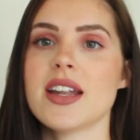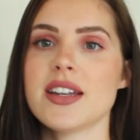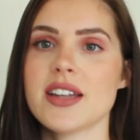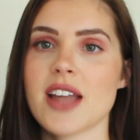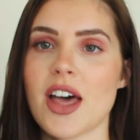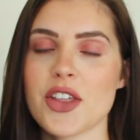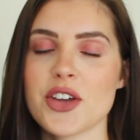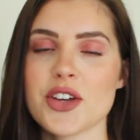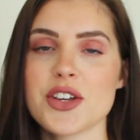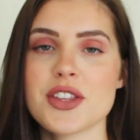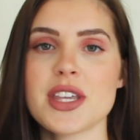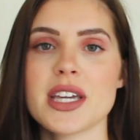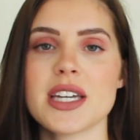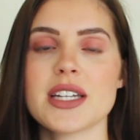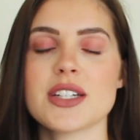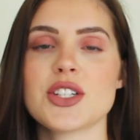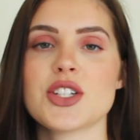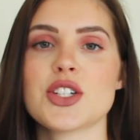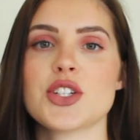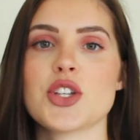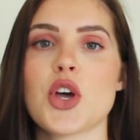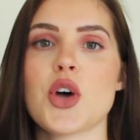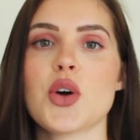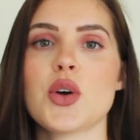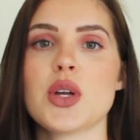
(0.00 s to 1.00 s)
Another thing
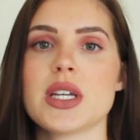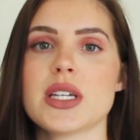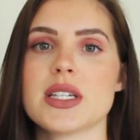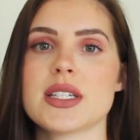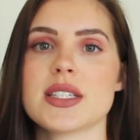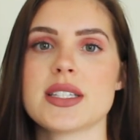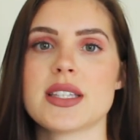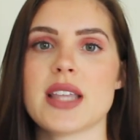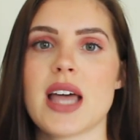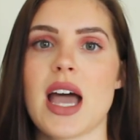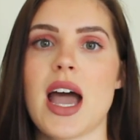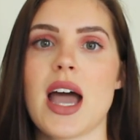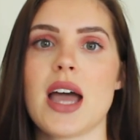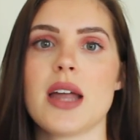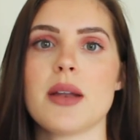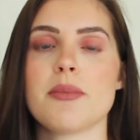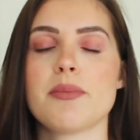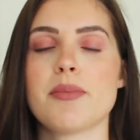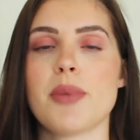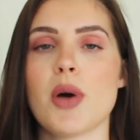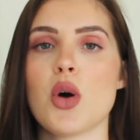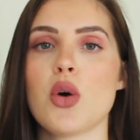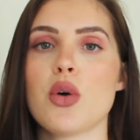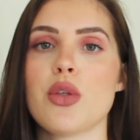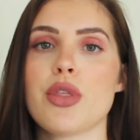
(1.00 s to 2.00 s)
to note is
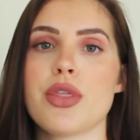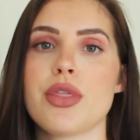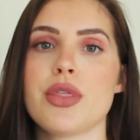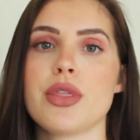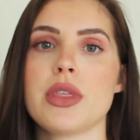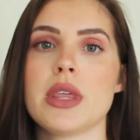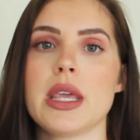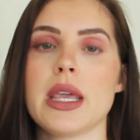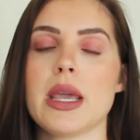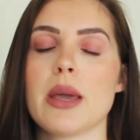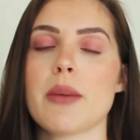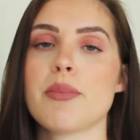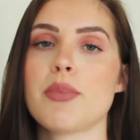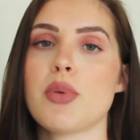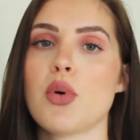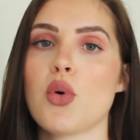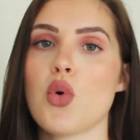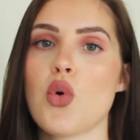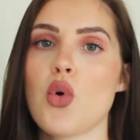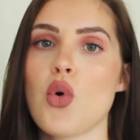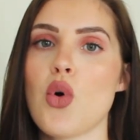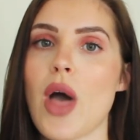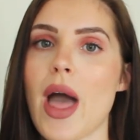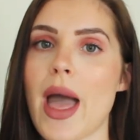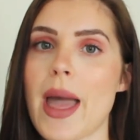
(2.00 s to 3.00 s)
that both the
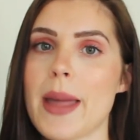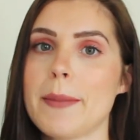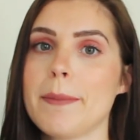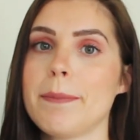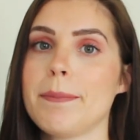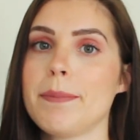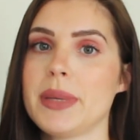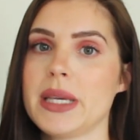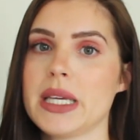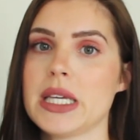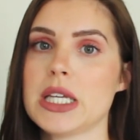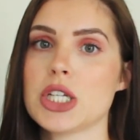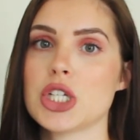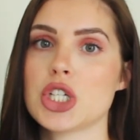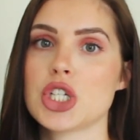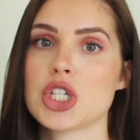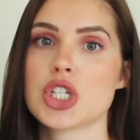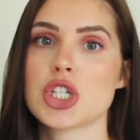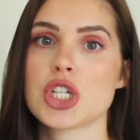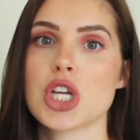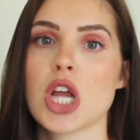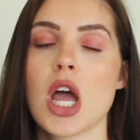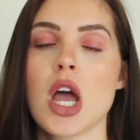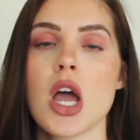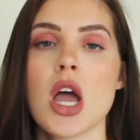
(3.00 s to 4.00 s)
pool and
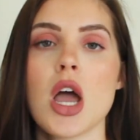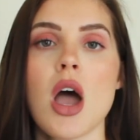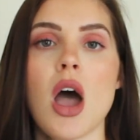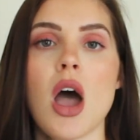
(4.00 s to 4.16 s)
beach